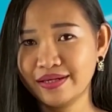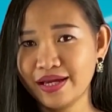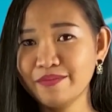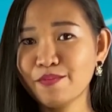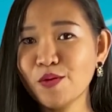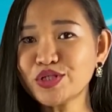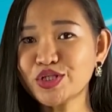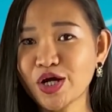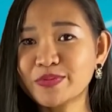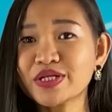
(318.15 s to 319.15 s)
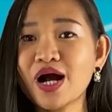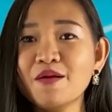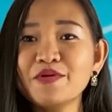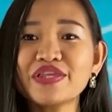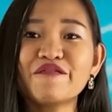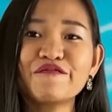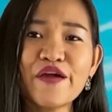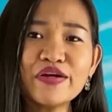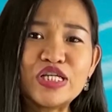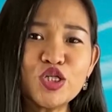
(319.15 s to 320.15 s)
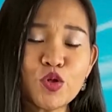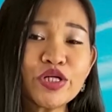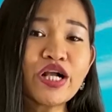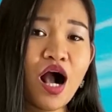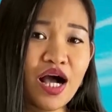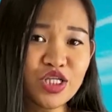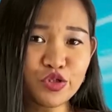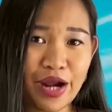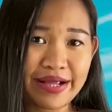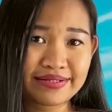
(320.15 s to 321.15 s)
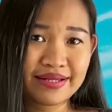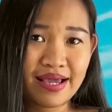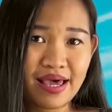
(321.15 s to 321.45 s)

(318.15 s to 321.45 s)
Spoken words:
and most jobs come with a fairly short contract